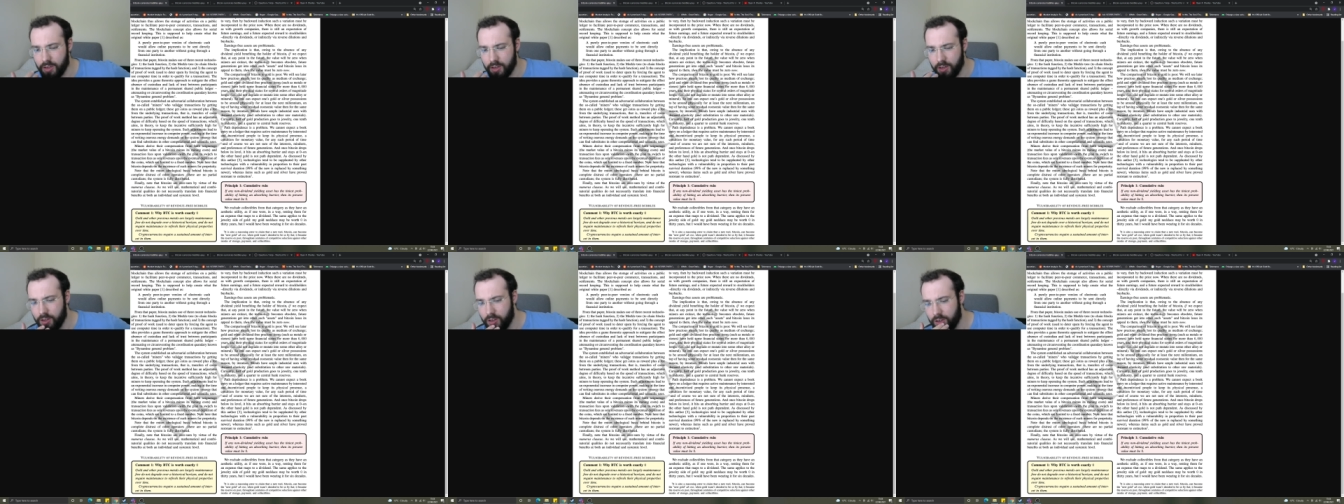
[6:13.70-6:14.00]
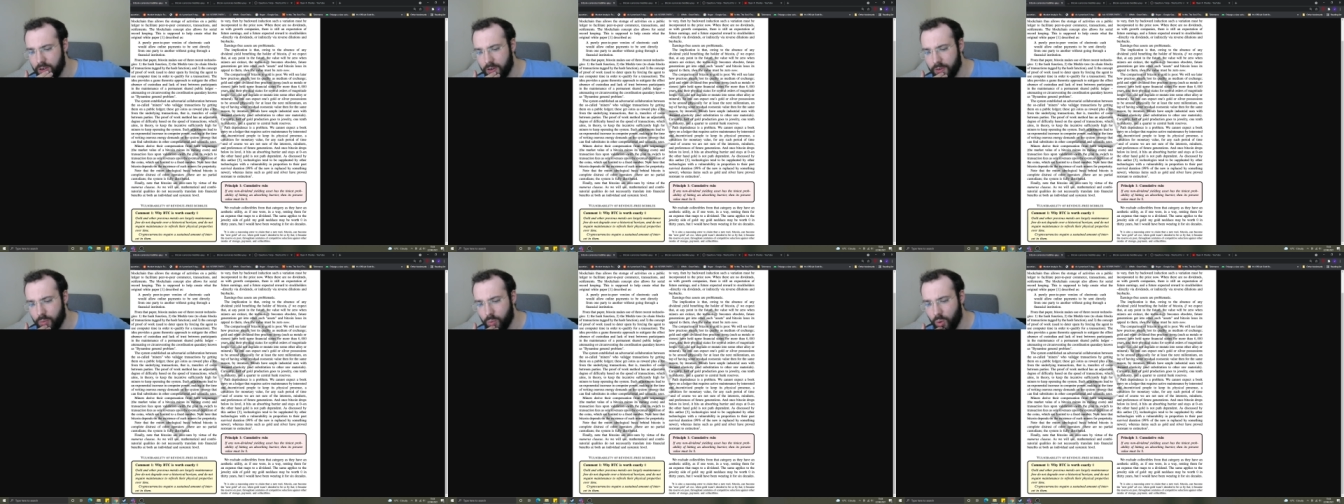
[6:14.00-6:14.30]

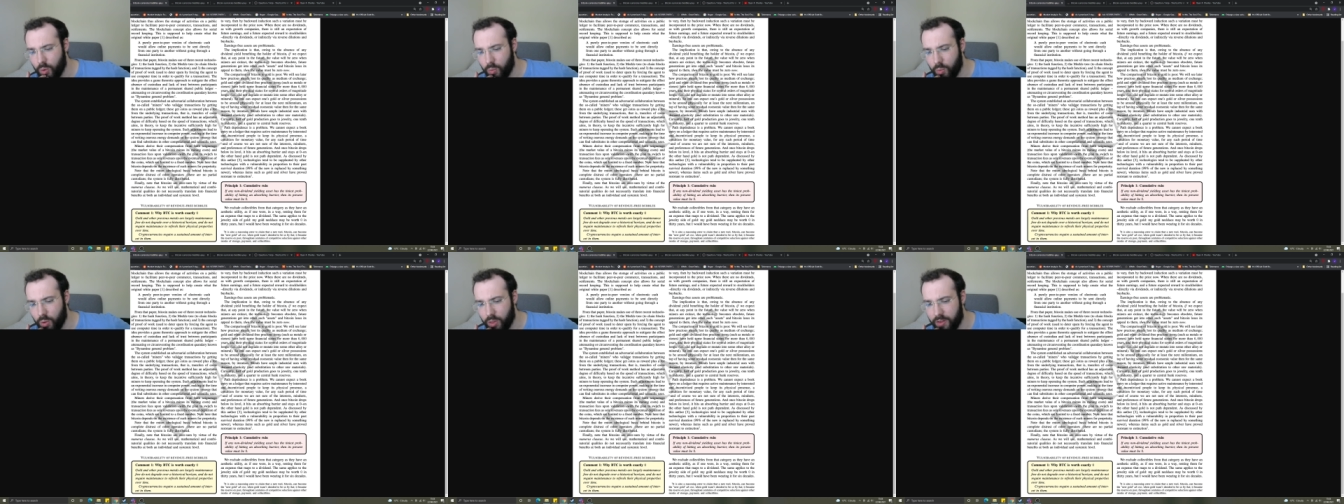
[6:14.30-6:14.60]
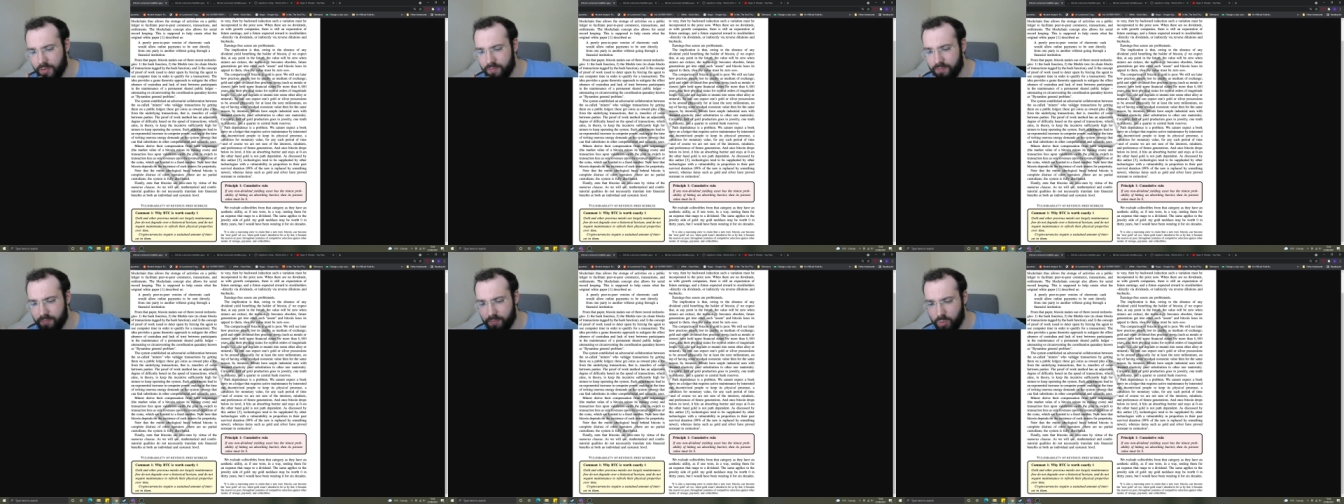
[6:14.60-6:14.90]
you know what what
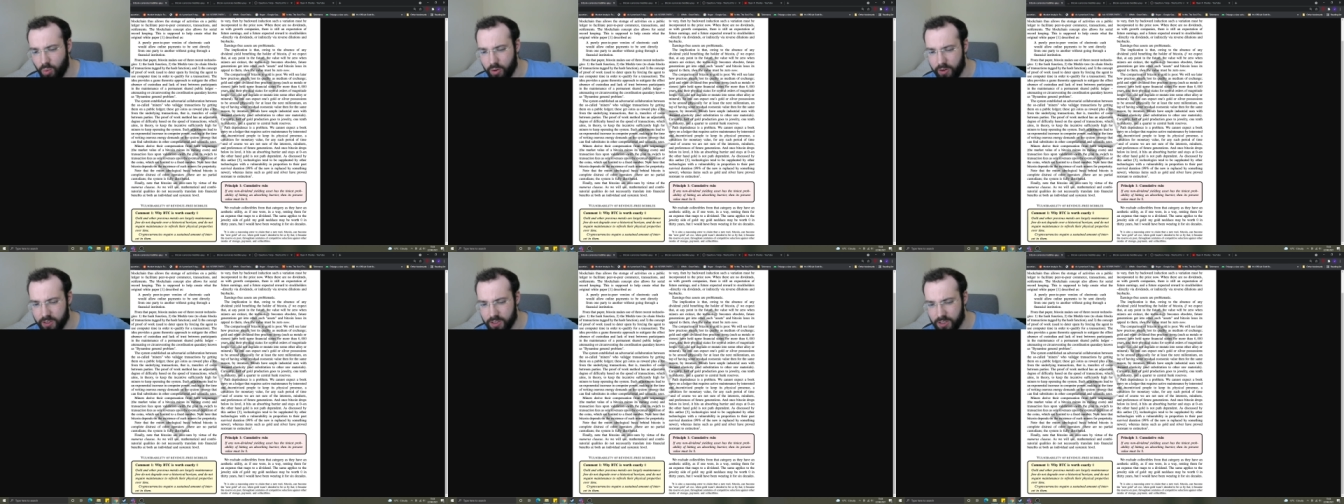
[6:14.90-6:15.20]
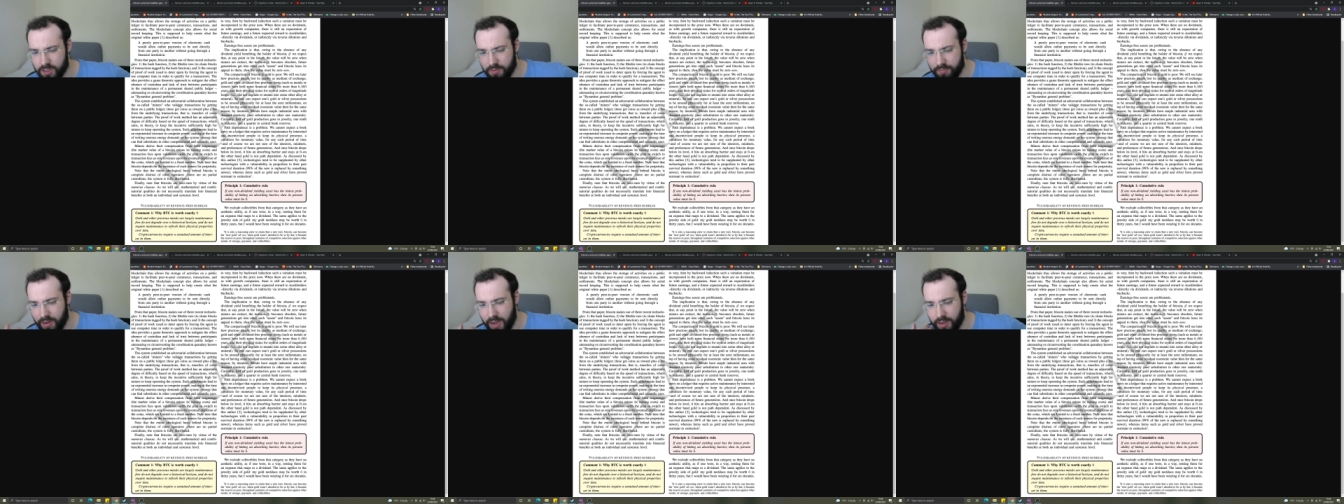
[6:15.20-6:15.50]
the what is
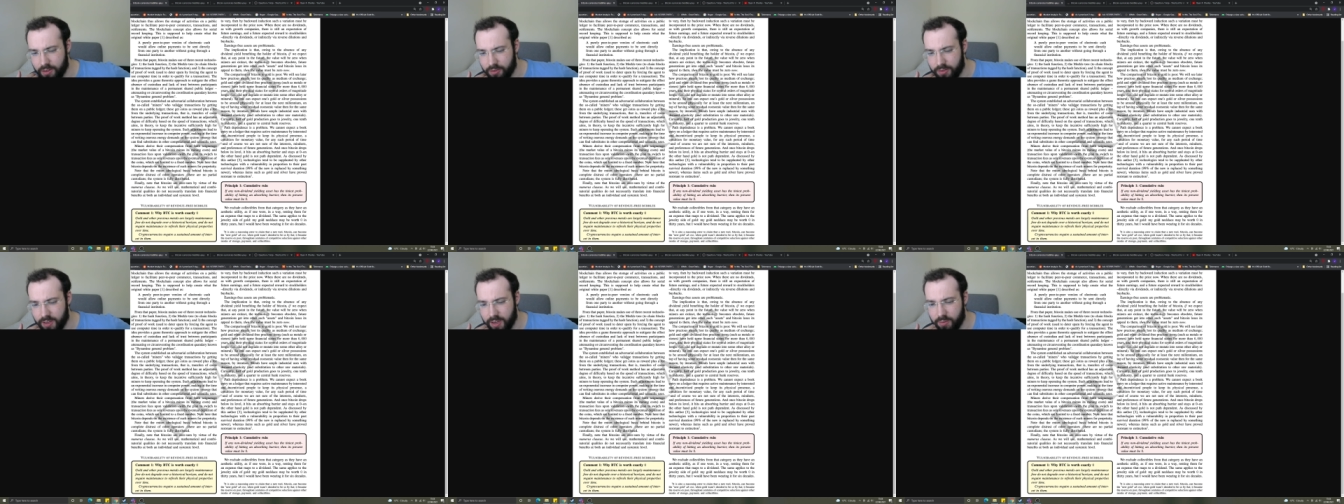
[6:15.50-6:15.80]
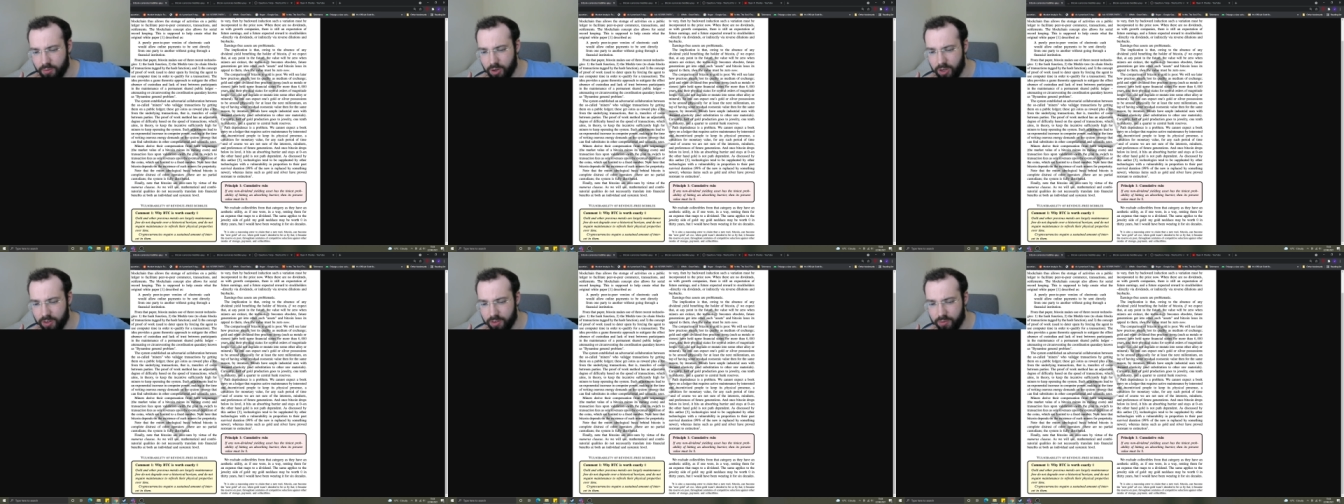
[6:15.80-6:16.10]
the value of that
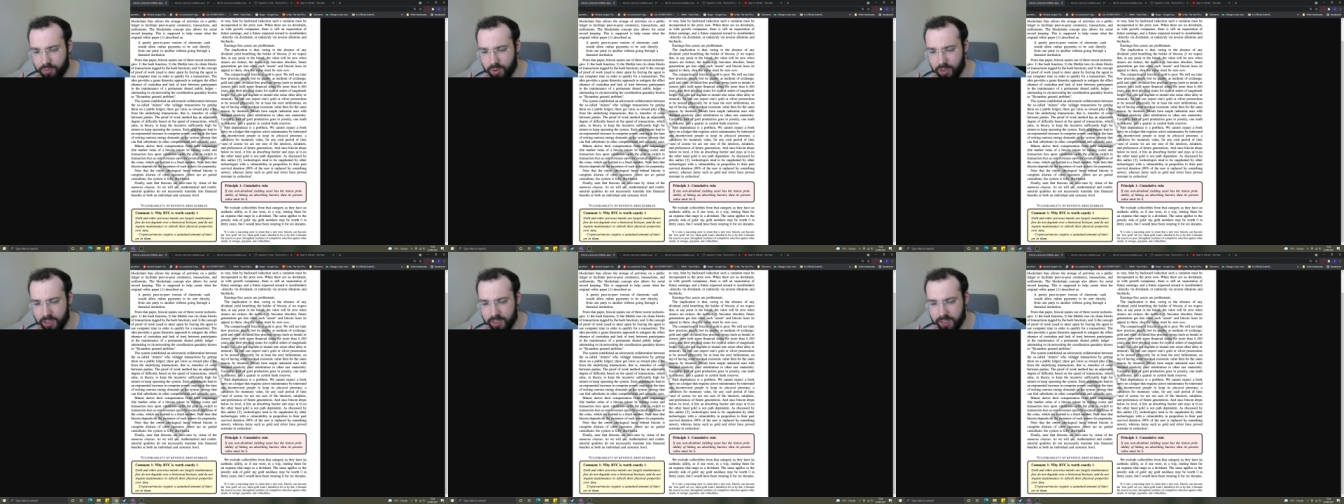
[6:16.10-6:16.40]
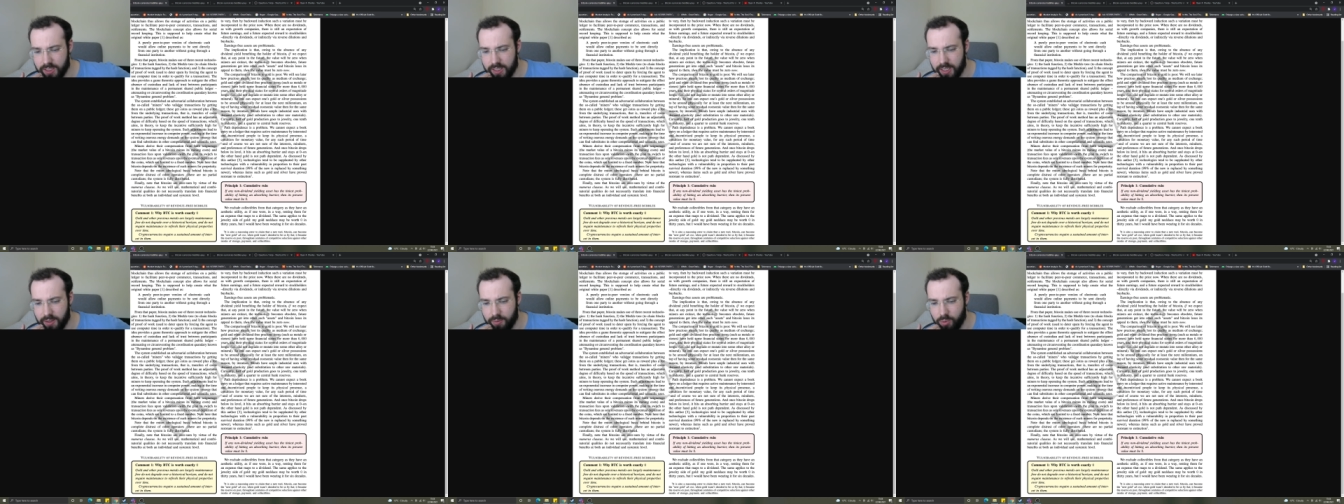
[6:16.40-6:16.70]
worth? What
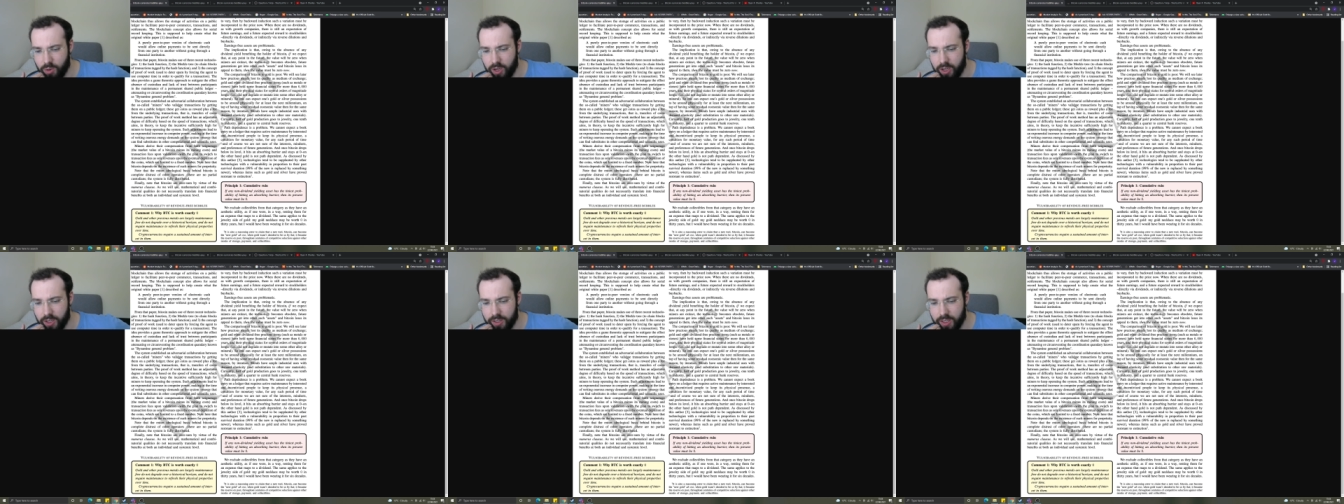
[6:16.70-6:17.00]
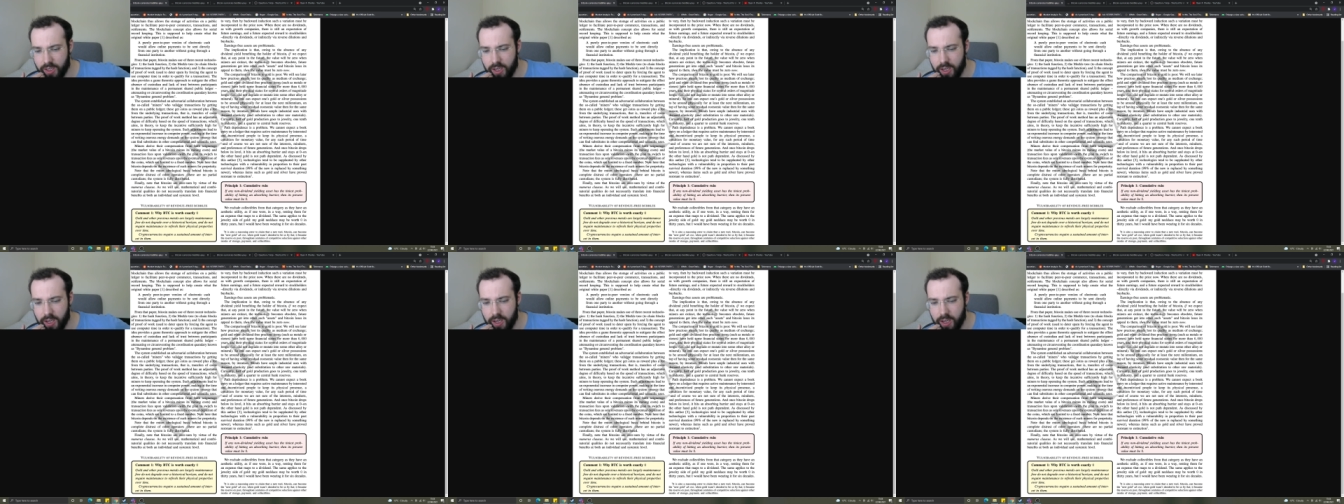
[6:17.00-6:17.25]
is that worth?